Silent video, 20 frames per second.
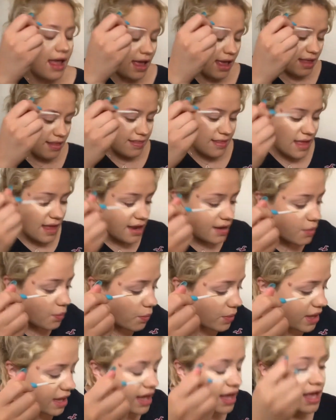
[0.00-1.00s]
and then
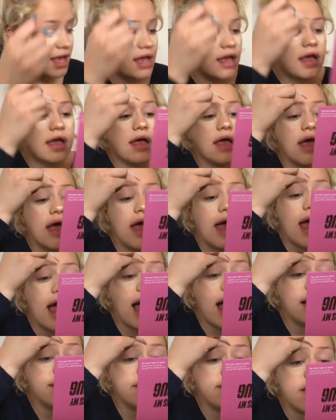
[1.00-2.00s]
we
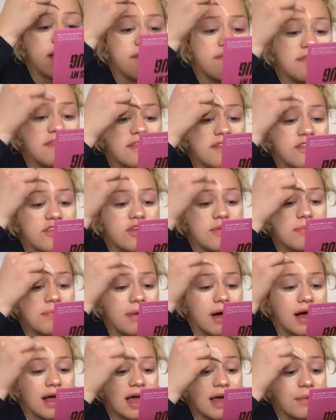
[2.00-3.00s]
headed over to the
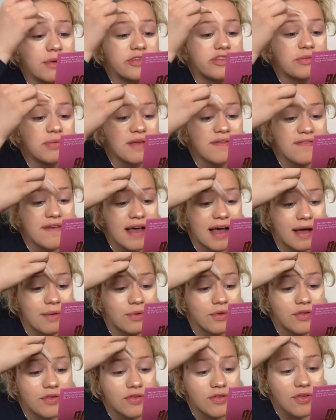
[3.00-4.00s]
supermarket, which to be fair
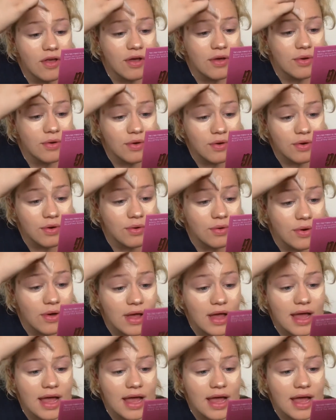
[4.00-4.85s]
was so cool.